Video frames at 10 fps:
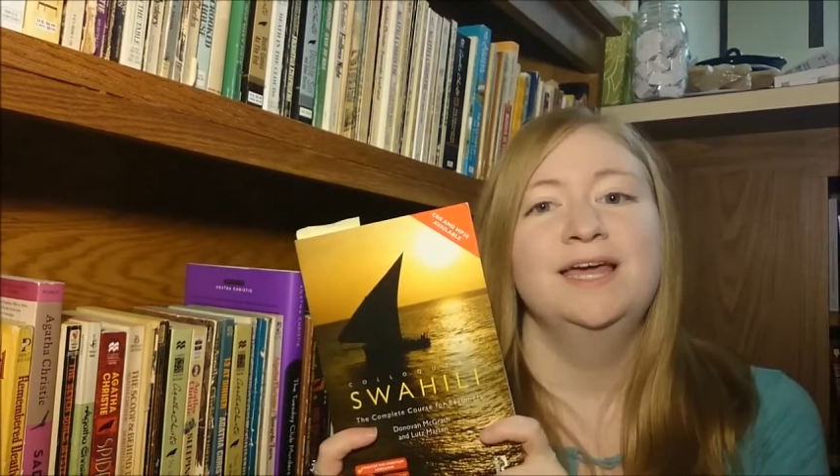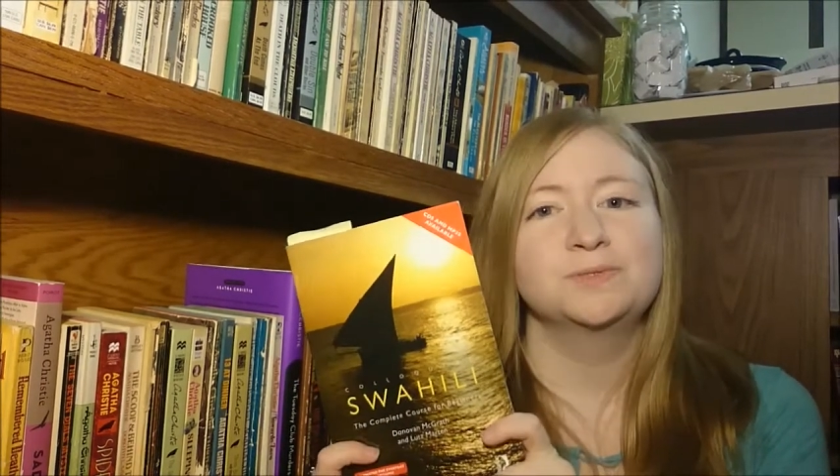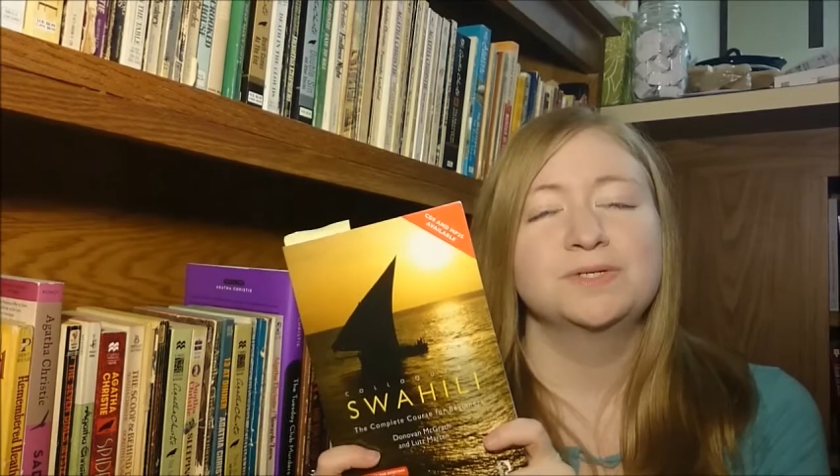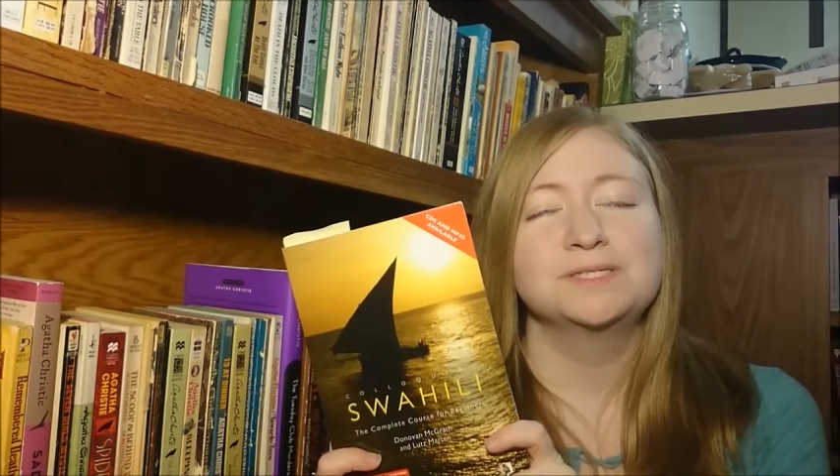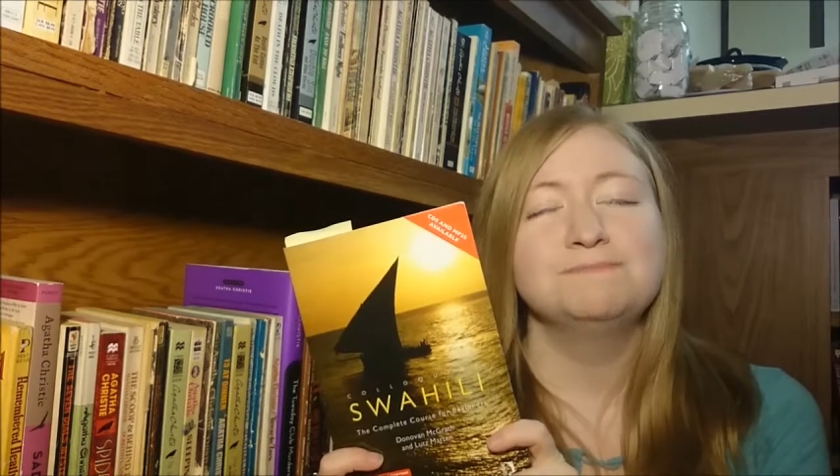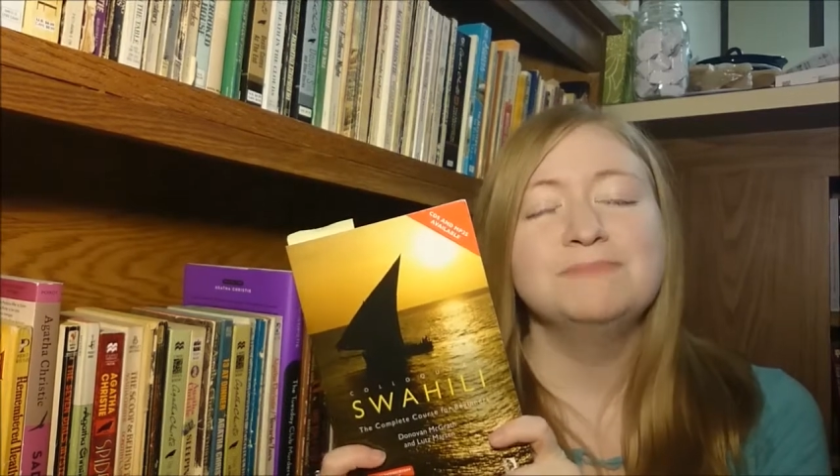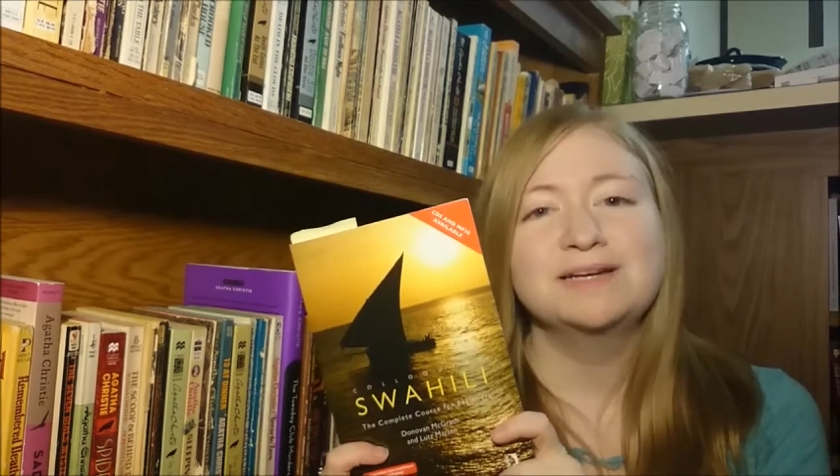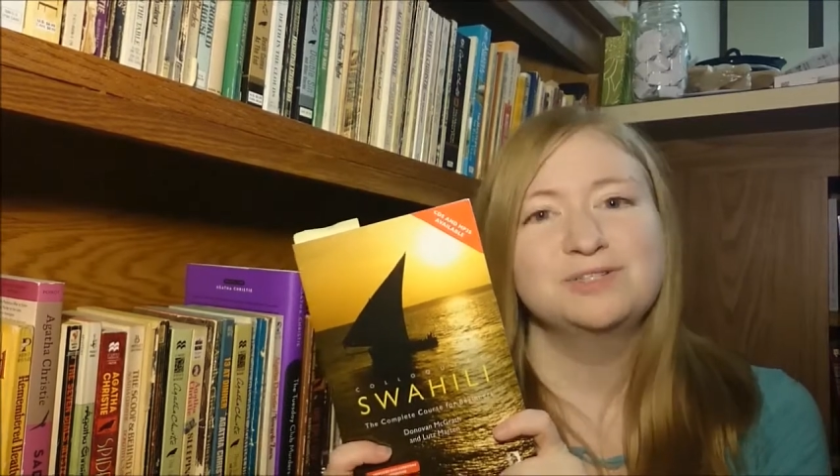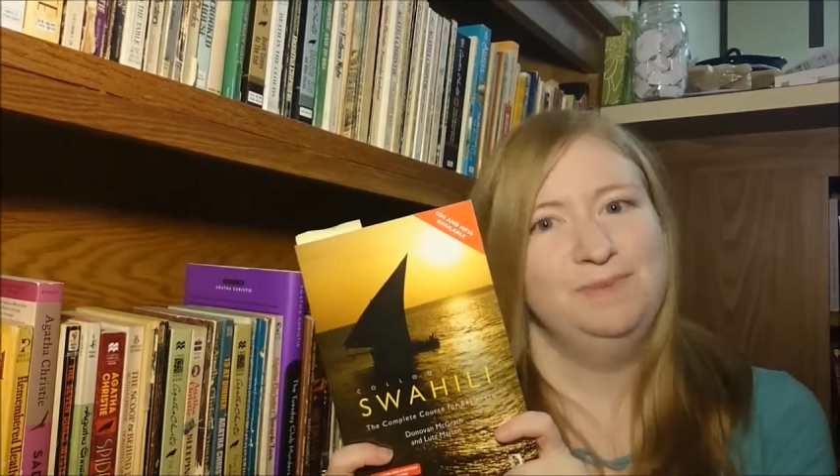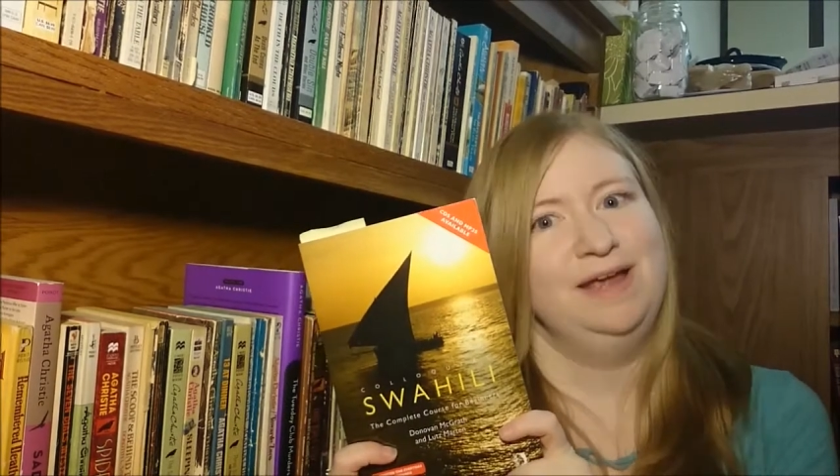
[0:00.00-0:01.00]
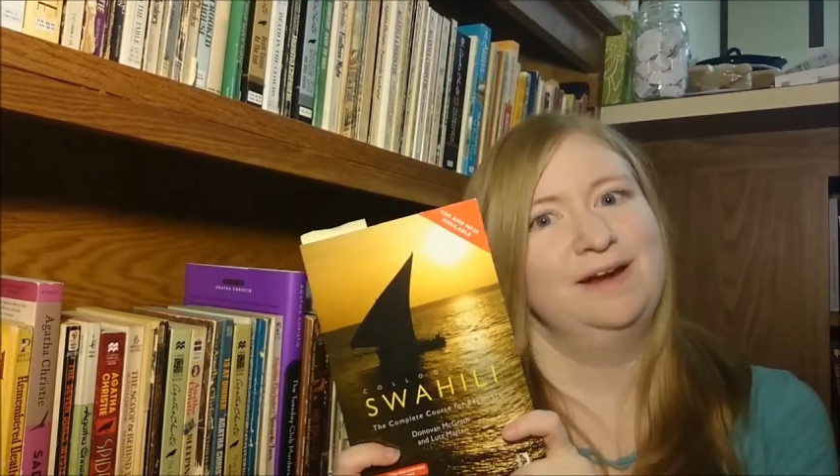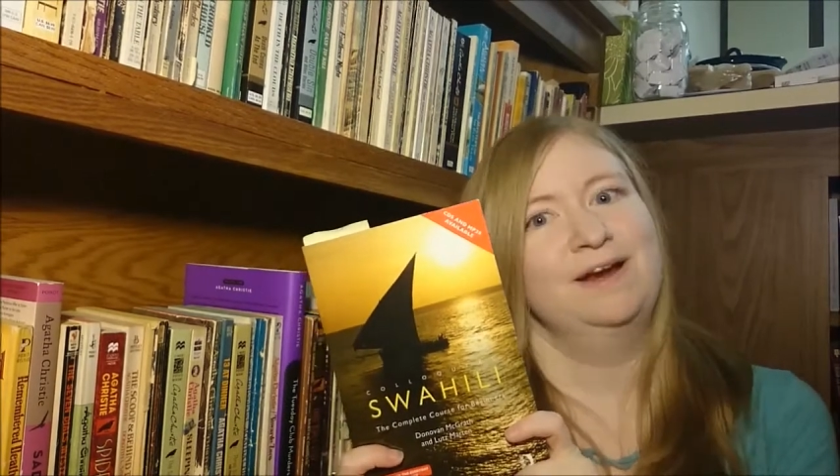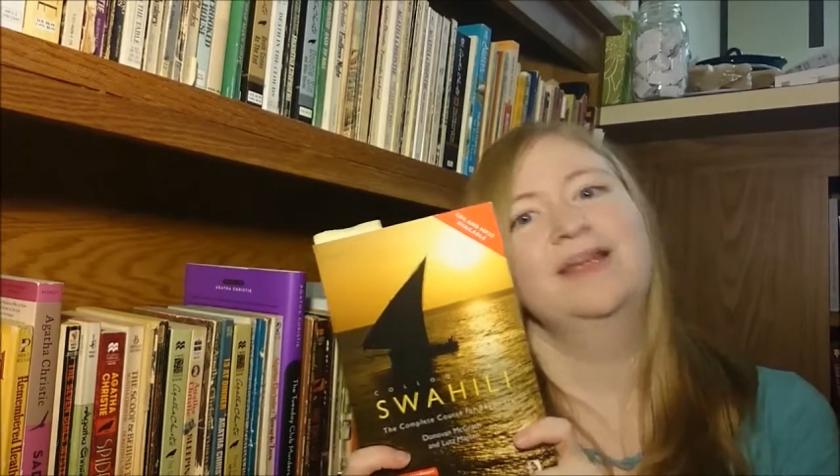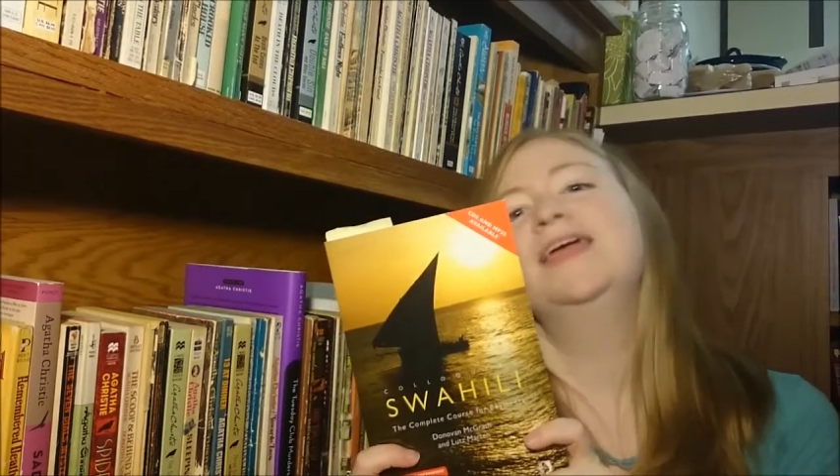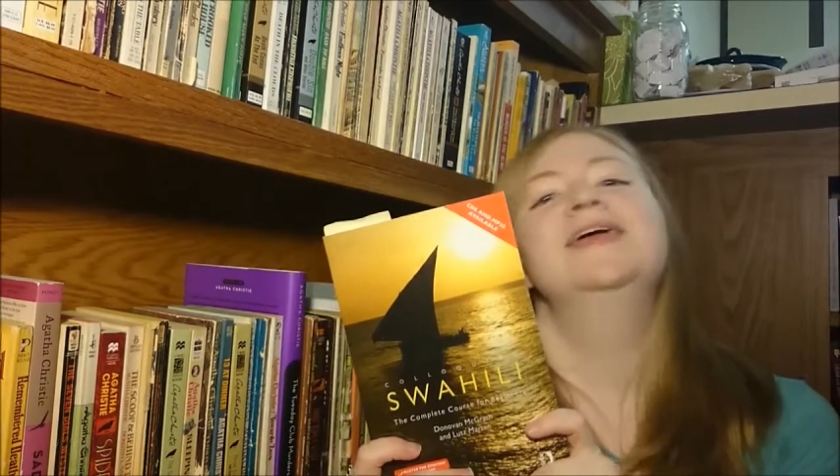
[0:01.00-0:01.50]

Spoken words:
This one is much better.